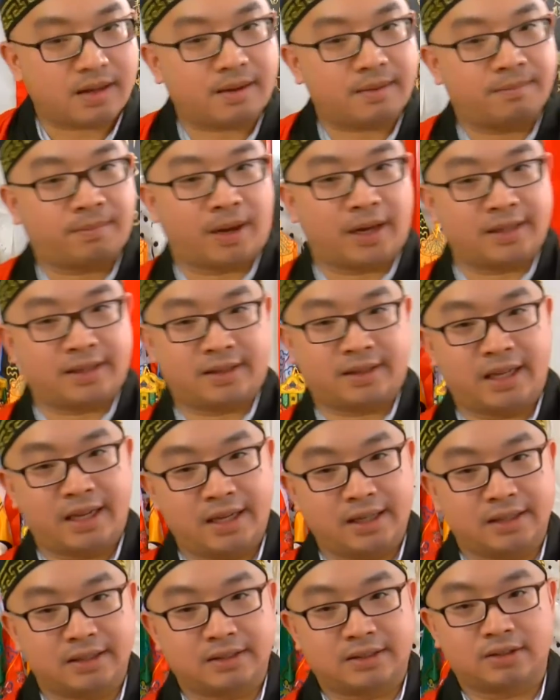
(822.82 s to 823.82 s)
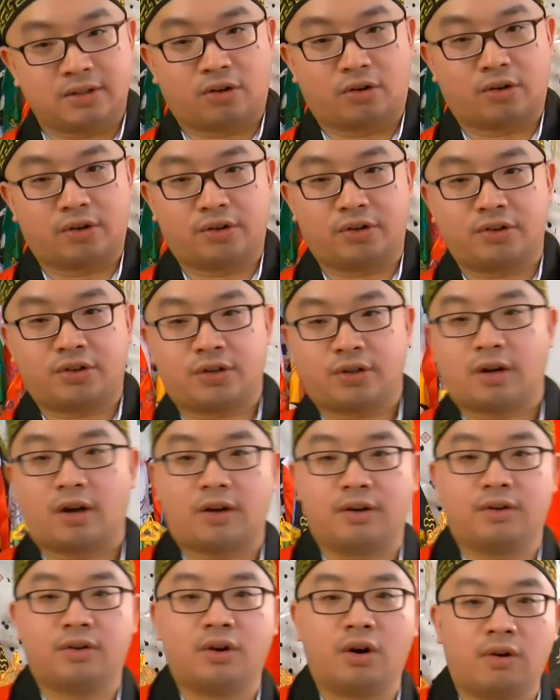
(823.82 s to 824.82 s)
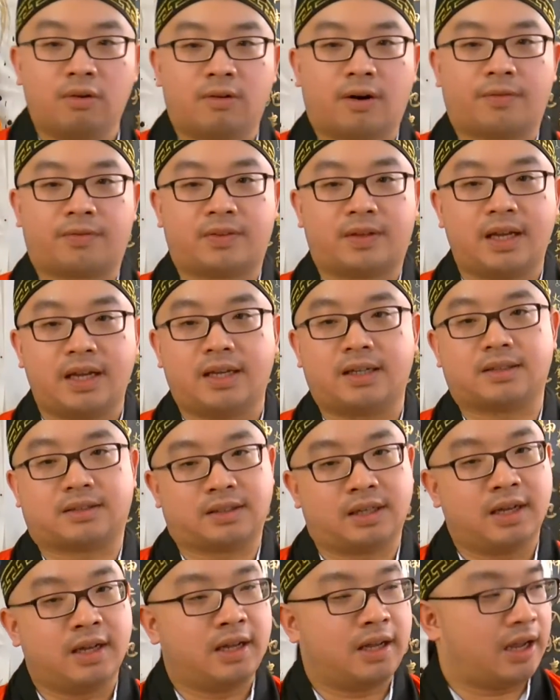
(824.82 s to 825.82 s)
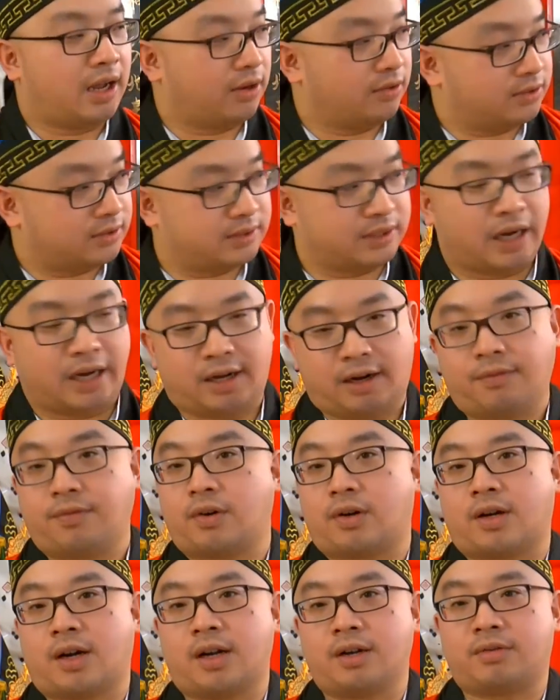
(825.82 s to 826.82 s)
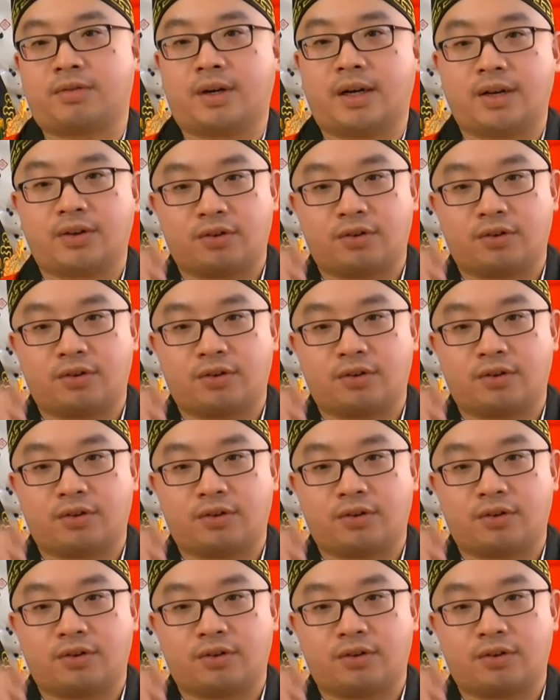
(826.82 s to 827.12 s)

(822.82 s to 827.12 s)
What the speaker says: by things, or you should not know of things outside of your country.